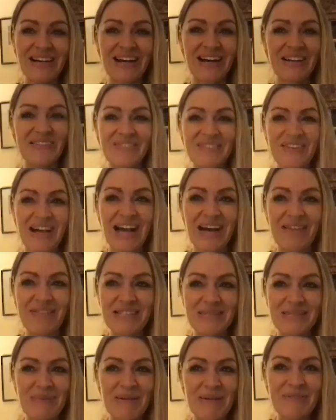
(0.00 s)
I've, I haven't
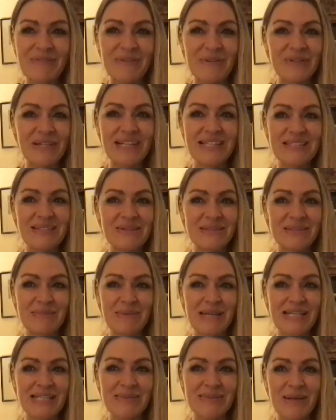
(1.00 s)
spent four days not
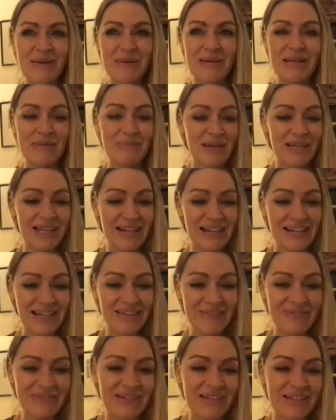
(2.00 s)
speaking to anyone in my
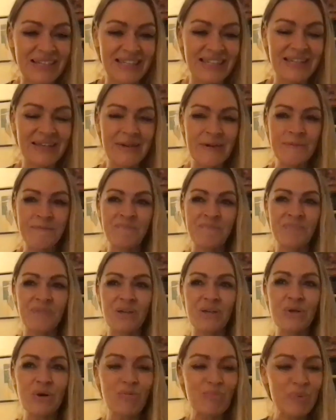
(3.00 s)
life, and
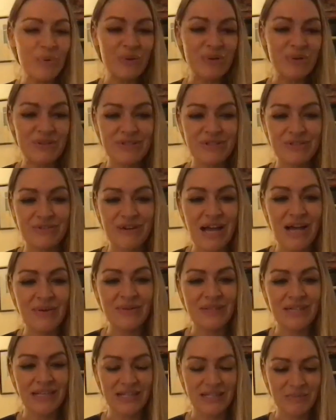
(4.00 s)
not bored of the
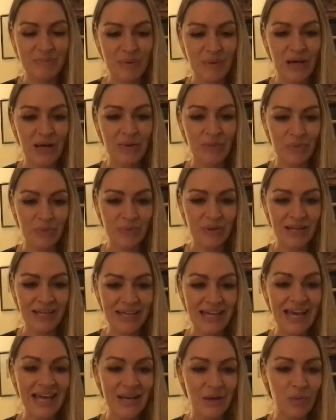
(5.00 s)
surroundings, but I,
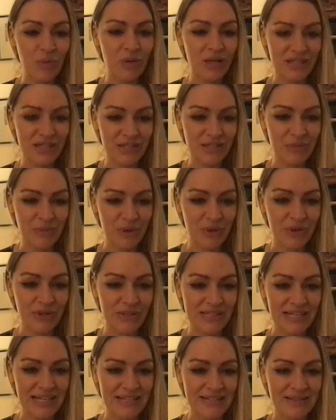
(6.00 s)
again, I wanted human
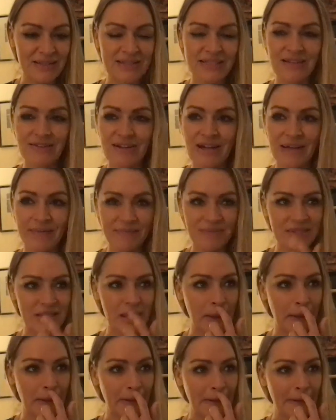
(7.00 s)
contact. So I was like, right. Mm.
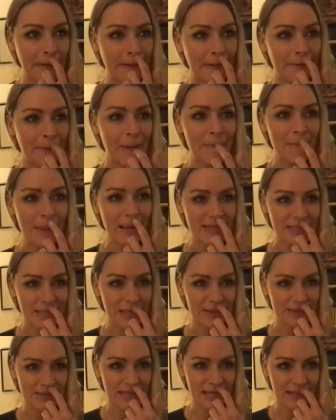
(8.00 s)
So went back to the
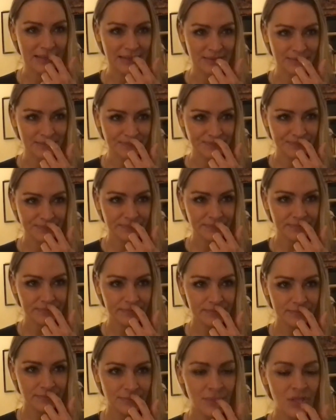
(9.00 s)
hotel.
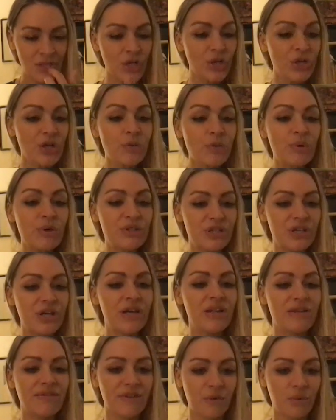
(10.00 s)
I'd only booked to
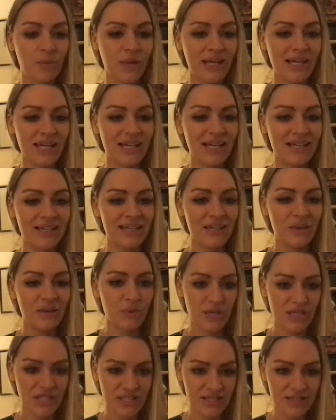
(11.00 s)
go there for a week,
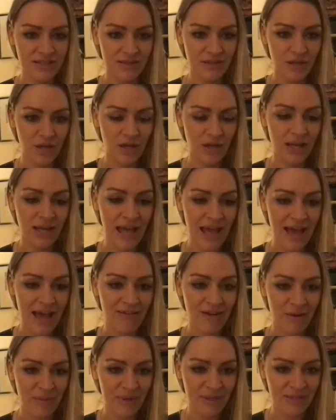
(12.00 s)
which is an
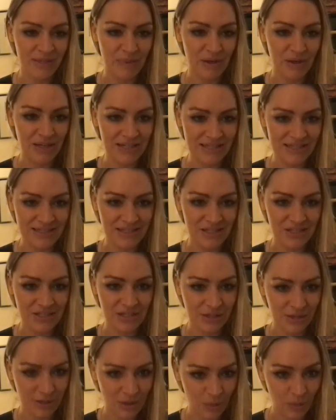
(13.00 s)
error because Bali is such a
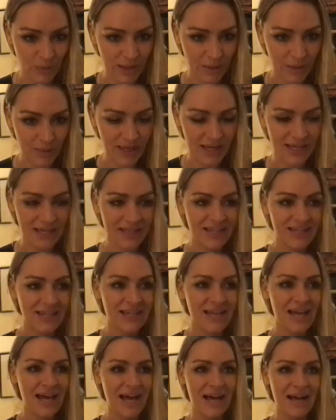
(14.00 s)
long way away.
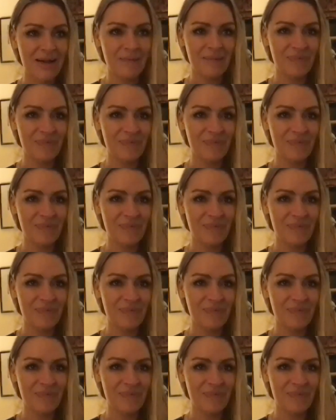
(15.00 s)
Mm.